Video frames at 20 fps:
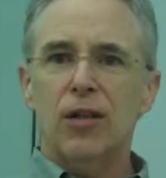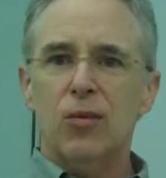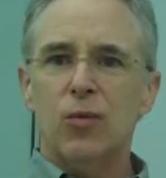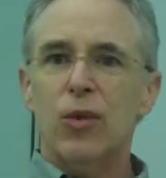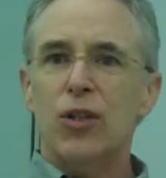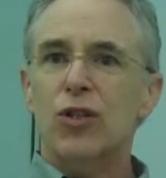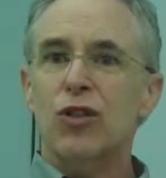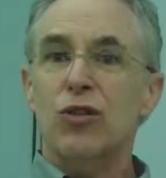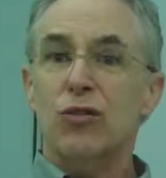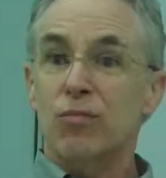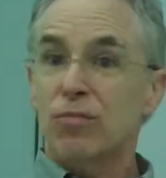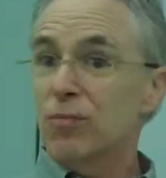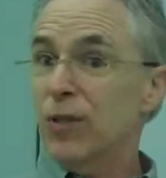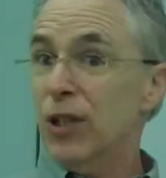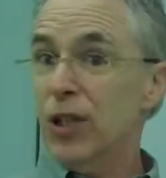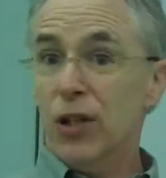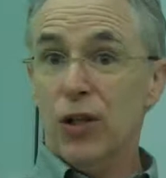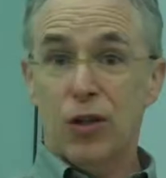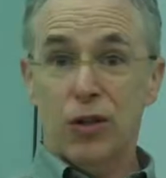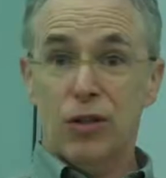which
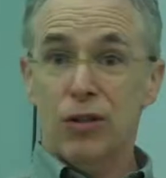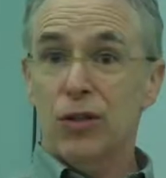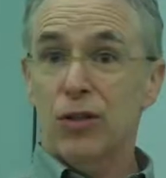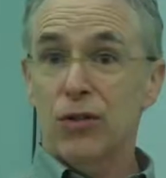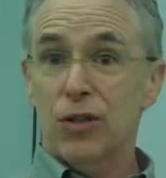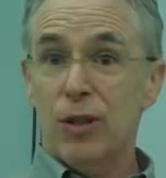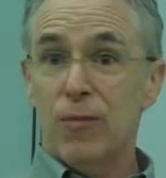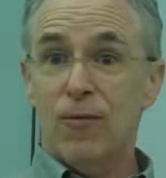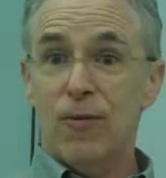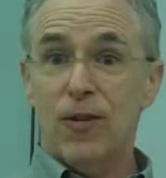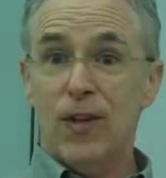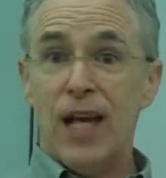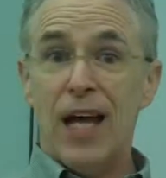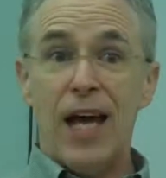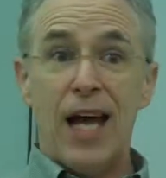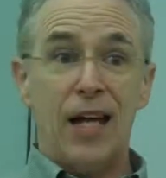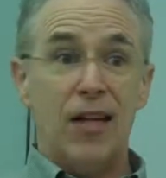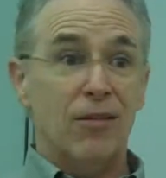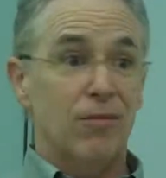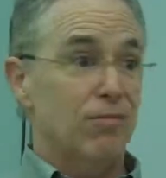when the curtain goes up for
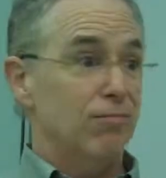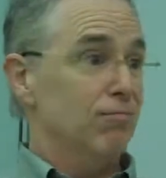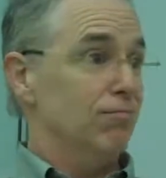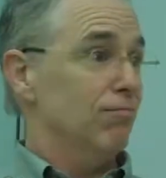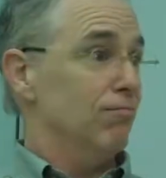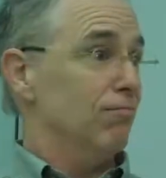that,